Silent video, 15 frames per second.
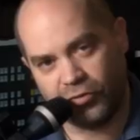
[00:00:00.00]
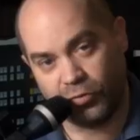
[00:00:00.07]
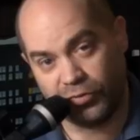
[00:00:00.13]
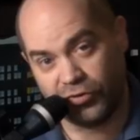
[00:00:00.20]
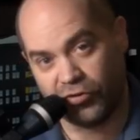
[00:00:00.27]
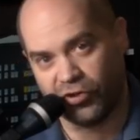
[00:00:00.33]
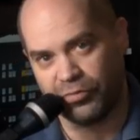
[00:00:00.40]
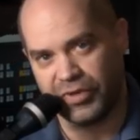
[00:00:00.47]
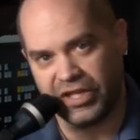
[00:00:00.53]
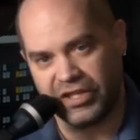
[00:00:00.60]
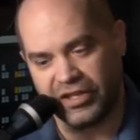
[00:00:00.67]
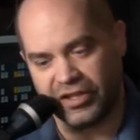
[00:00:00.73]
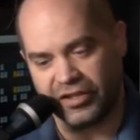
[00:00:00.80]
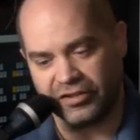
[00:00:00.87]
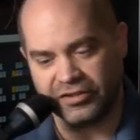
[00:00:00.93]
the, your your
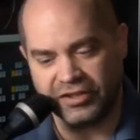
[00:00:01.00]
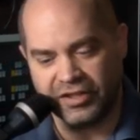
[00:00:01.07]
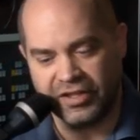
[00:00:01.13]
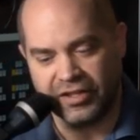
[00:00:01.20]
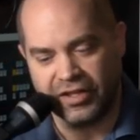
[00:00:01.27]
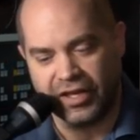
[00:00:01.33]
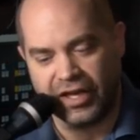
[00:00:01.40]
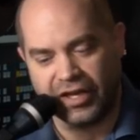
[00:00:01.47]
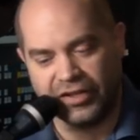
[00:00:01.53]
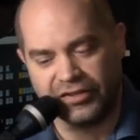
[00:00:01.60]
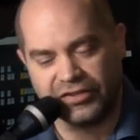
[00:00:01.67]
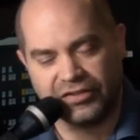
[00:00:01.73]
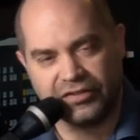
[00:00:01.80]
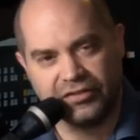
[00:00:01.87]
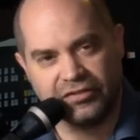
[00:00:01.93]
media
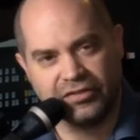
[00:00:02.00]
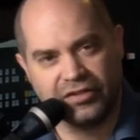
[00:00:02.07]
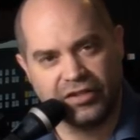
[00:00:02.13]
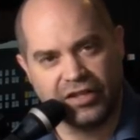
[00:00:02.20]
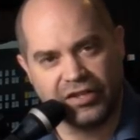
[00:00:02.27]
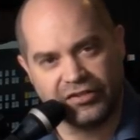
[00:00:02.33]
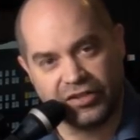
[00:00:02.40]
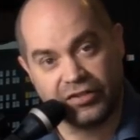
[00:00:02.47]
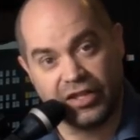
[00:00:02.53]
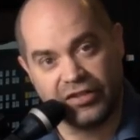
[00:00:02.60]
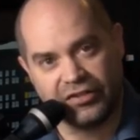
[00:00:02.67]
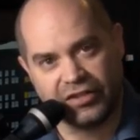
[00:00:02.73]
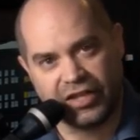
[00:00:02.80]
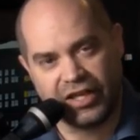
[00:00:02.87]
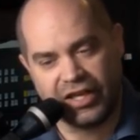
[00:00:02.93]
as as
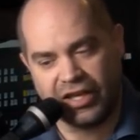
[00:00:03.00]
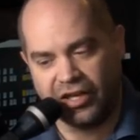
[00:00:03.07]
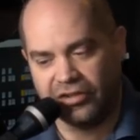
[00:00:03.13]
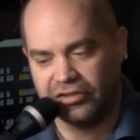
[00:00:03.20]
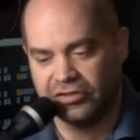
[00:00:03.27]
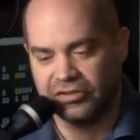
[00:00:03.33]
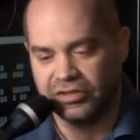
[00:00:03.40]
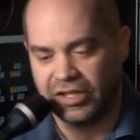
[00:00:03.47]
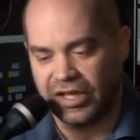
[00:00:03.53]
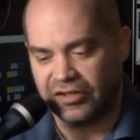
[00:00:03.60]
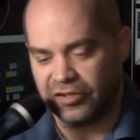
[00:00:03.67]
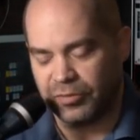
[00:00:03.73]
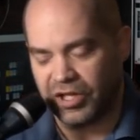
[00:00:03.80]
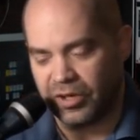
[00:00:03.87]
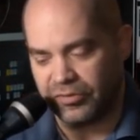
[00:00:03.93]
as it can,
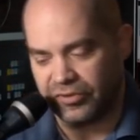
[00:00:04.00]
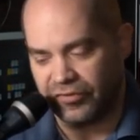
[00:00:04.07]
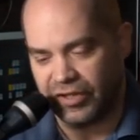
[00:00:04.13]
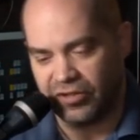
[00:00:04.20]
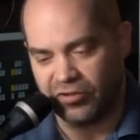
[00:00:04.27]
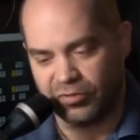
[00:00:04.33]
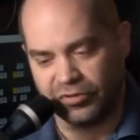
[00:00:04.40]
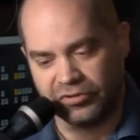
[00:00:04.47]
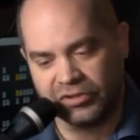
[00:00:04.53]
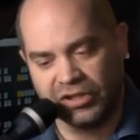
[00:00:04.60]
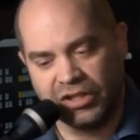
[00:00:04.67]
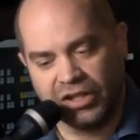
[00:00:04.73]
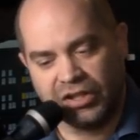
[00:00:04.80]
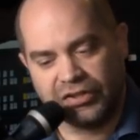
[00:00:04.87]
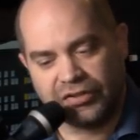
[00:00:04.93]
as it becomes available.
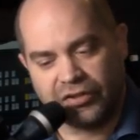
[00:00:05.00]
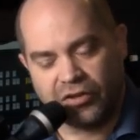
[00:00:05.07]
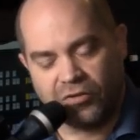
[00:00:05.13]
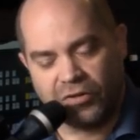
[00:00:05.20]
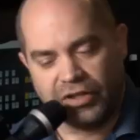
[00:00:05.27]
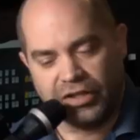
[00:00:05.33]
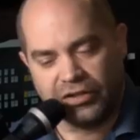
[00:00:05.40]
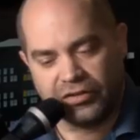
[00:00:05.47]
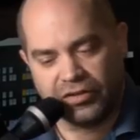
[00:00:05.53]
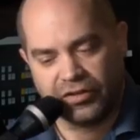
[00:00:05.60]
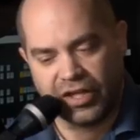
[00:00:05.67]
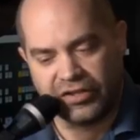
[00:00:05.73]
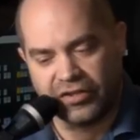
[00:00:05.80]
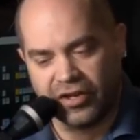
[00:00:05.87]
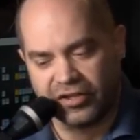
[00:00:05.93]
So, and
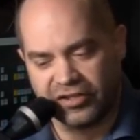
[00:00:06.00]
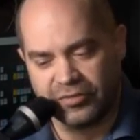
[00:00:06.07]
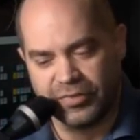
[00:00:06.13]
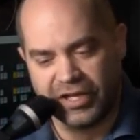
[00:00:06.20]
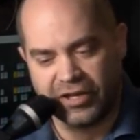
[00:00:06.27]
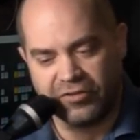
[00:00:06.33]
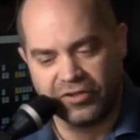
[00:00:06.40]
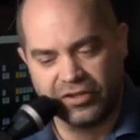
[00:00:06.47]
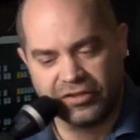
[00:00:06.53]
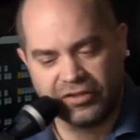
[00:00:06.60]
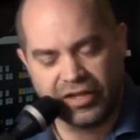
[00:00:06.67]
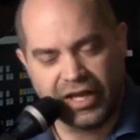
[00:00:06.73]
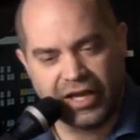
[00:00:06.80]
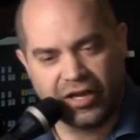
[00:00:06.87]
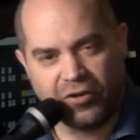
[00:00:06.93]
they talked about
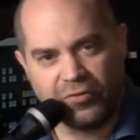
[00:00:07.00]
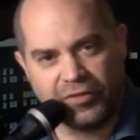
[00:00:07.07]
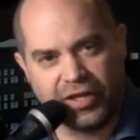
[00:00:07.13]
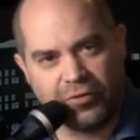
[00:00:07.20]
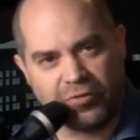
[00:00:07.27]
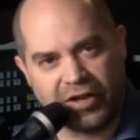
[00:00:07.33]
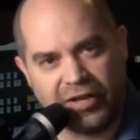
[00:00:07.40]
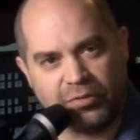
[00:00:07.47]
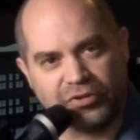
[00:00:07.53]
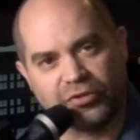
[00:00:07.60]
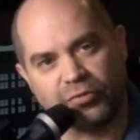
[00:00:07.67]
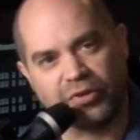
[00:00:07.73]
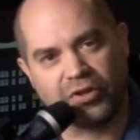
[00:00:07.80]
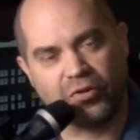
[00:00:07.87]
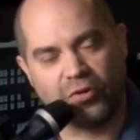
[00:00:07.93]
how they were able
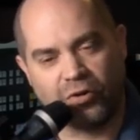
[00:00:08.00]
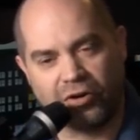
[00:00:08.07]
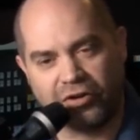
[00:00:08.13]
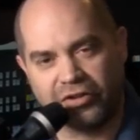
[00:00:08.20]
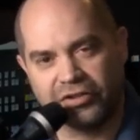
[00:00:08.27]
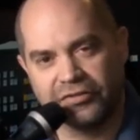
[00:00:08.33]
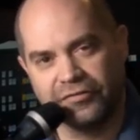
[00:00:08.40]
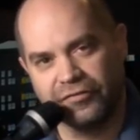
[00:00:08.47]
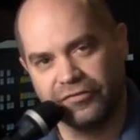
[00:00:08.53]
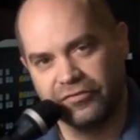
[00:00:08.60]
to record,